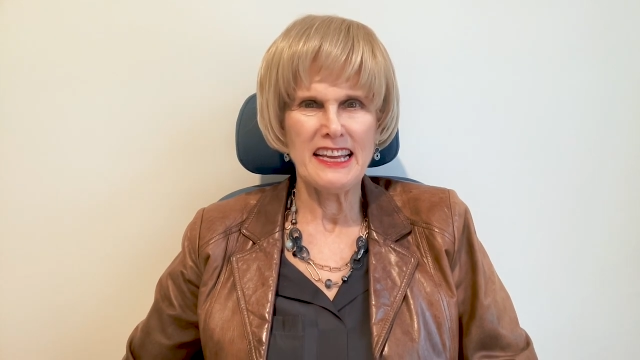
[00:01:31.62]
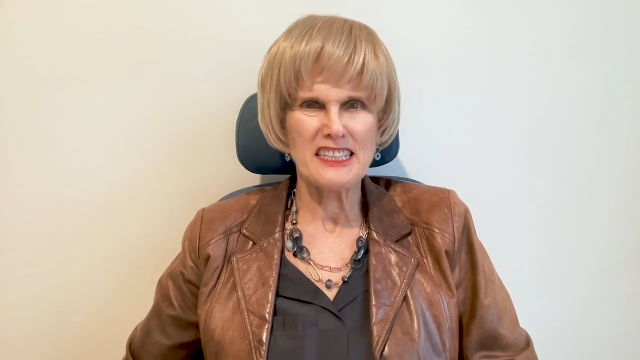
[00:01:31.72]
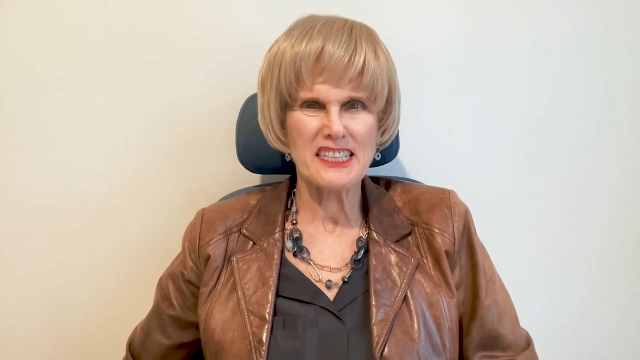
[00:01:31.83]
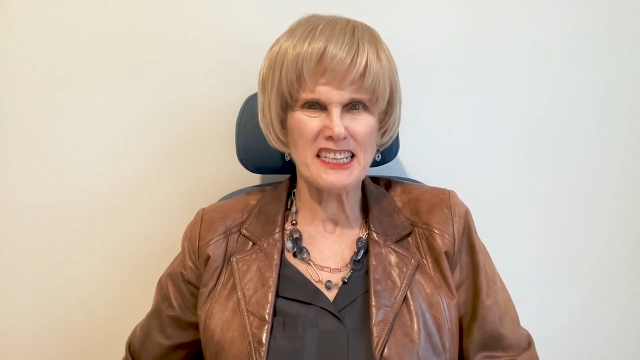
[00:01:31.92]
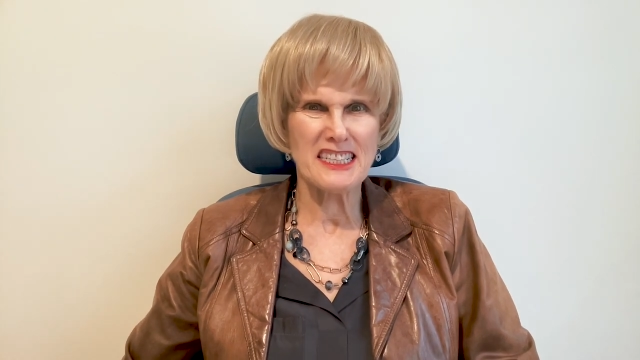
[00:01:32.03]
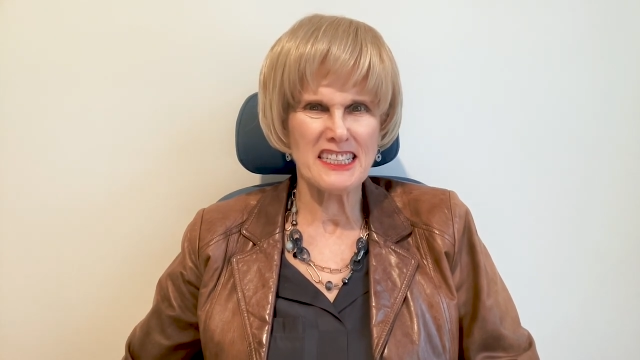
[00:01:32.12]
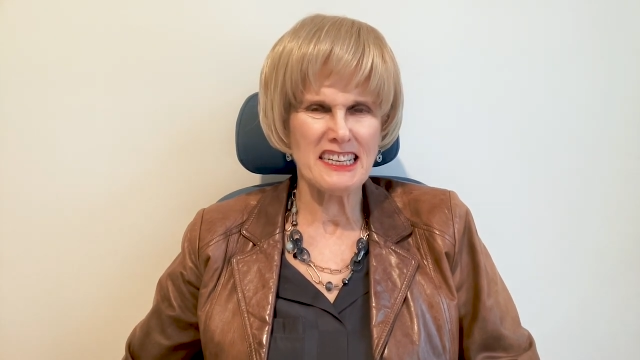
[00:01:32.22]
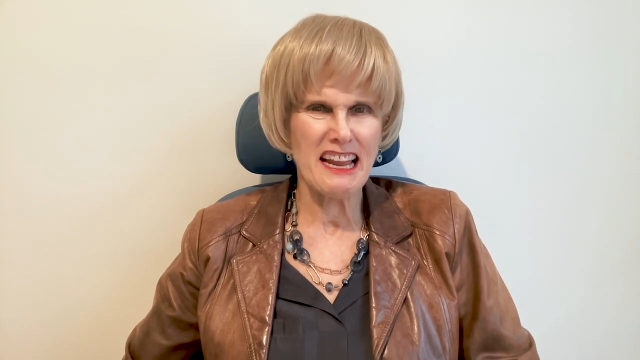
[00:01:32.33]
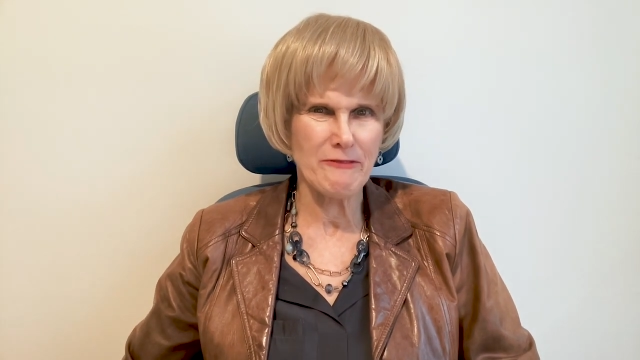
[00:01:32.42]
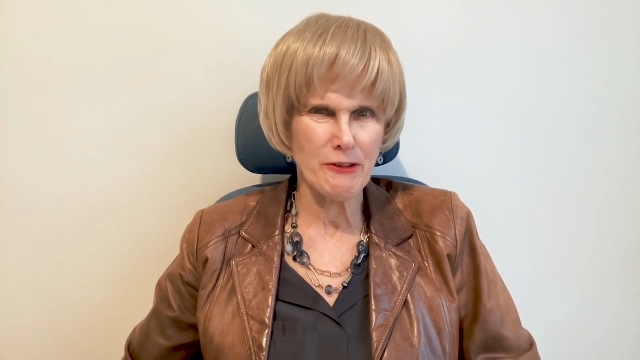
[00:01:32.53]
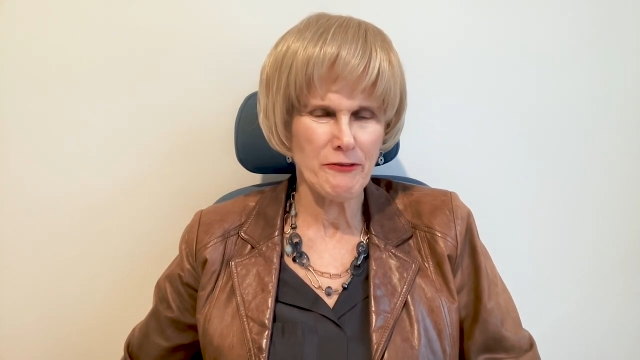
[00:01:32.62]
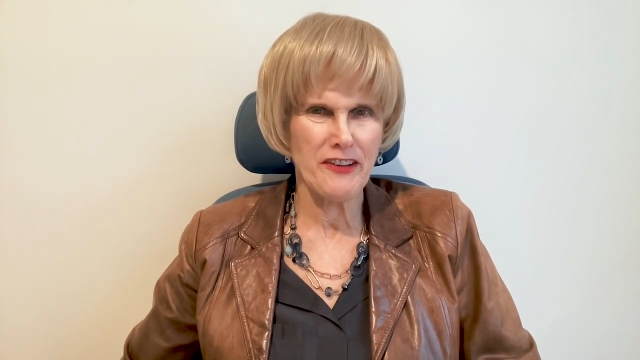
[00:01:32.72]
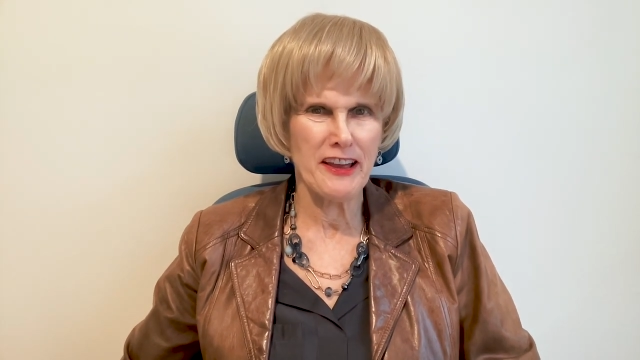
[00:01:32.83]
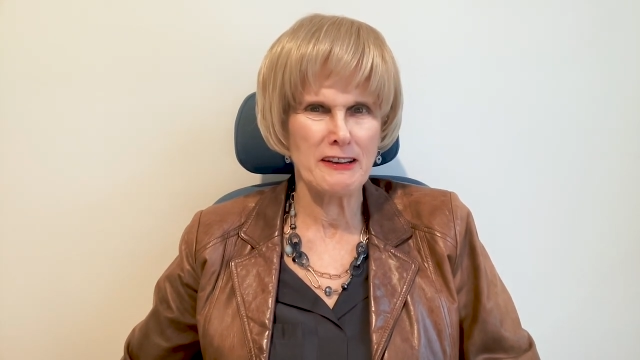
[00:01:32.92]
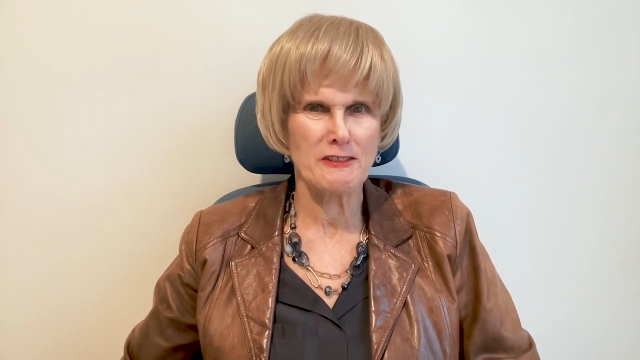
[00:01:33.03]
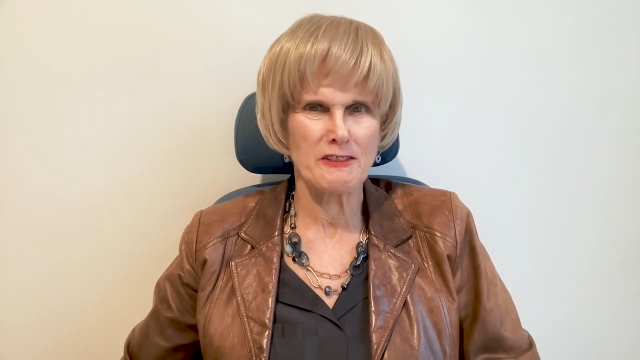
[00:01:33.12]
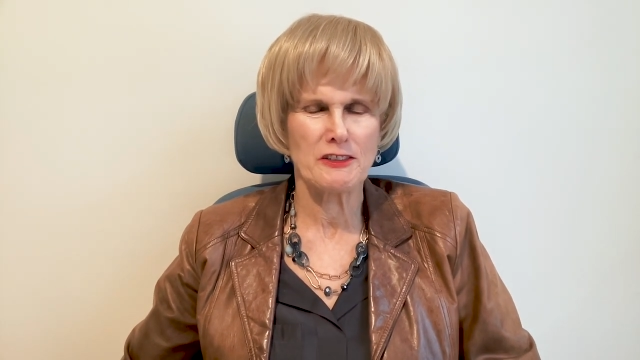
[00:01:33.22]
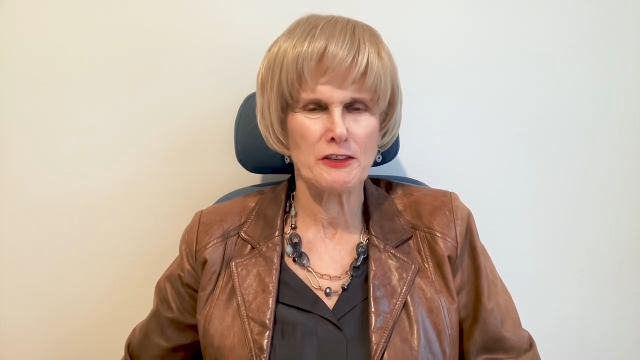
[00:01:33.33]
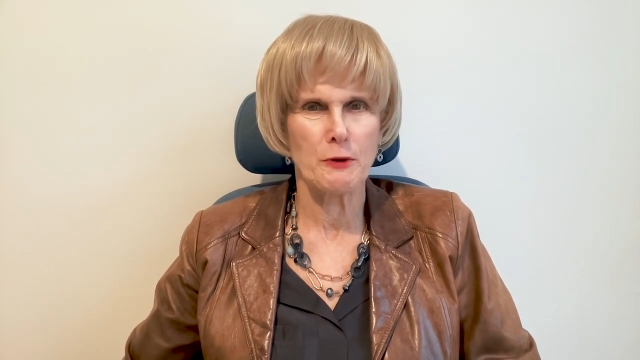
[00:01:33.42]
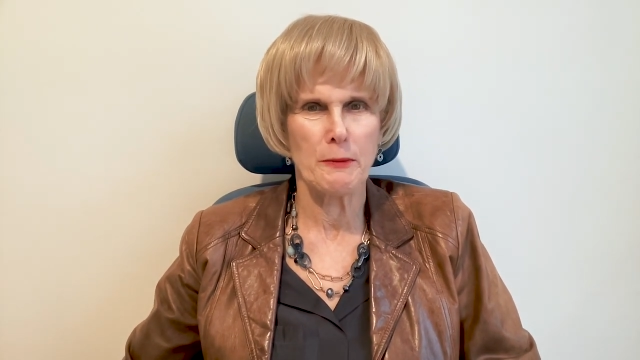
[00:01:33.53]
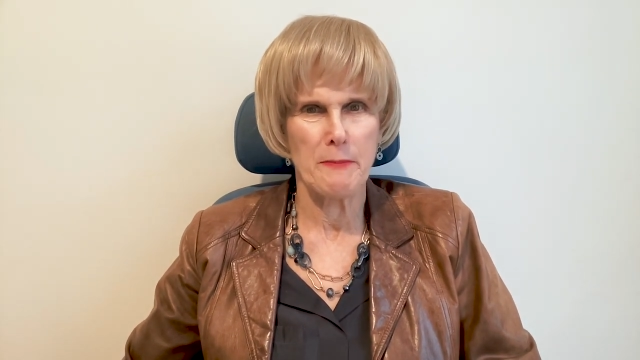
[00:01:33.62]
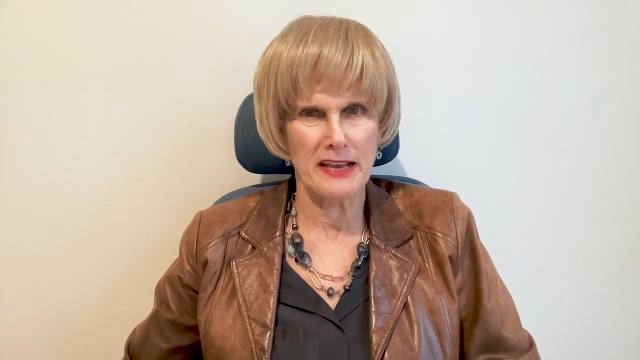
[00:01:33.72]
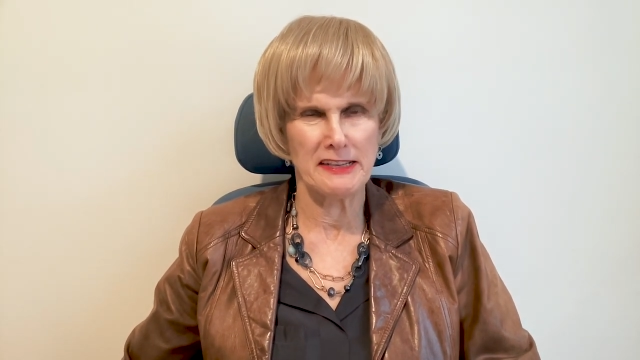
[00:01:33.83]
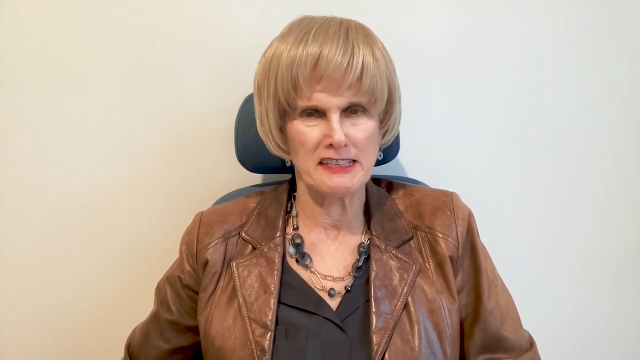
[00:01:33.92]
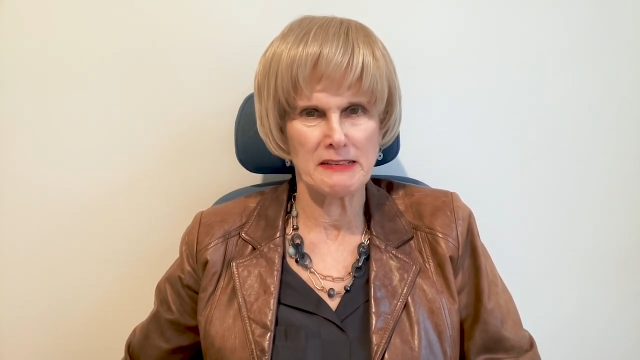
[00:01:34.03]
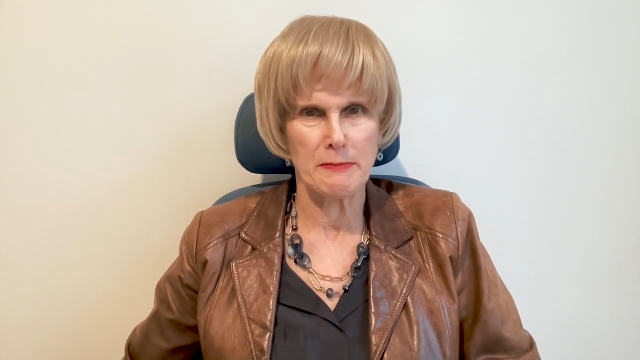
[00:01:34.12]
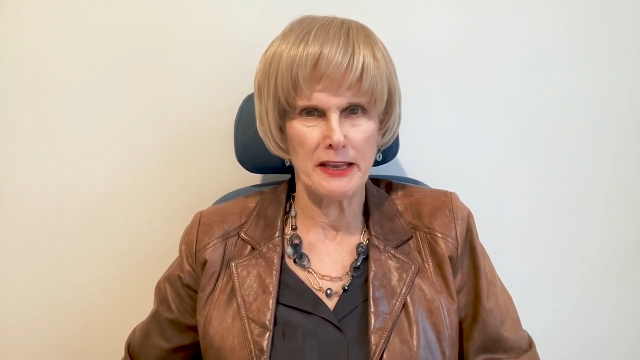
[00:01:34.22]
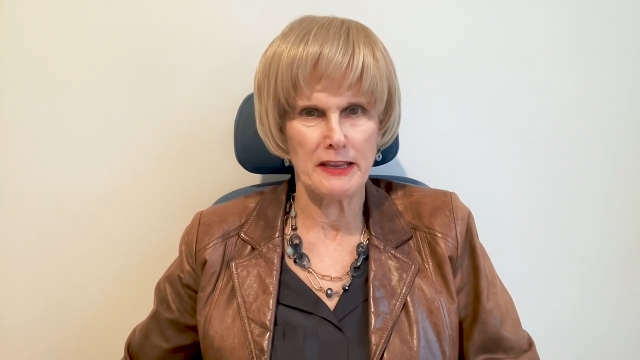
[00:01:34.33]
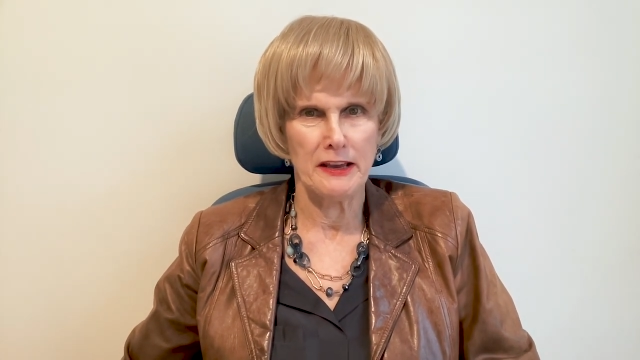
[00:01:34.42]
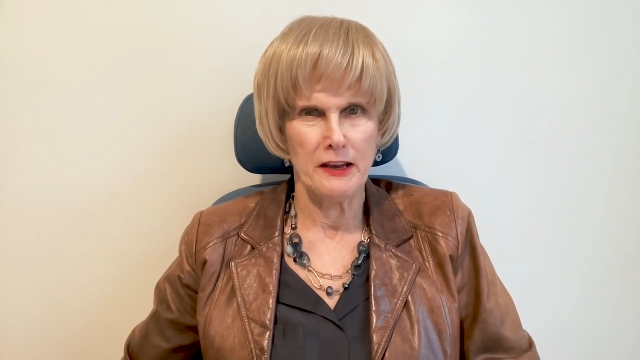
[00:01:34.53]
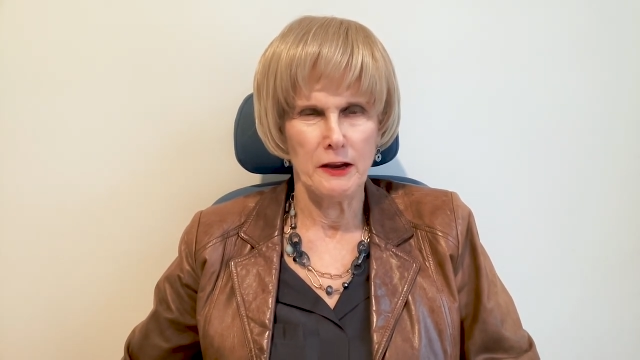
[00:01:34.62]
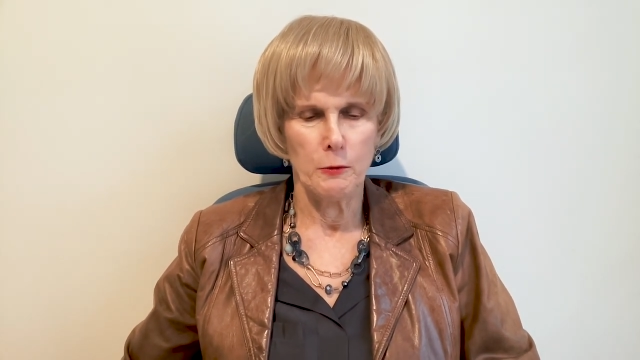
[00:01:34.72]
It just never fails to amaze me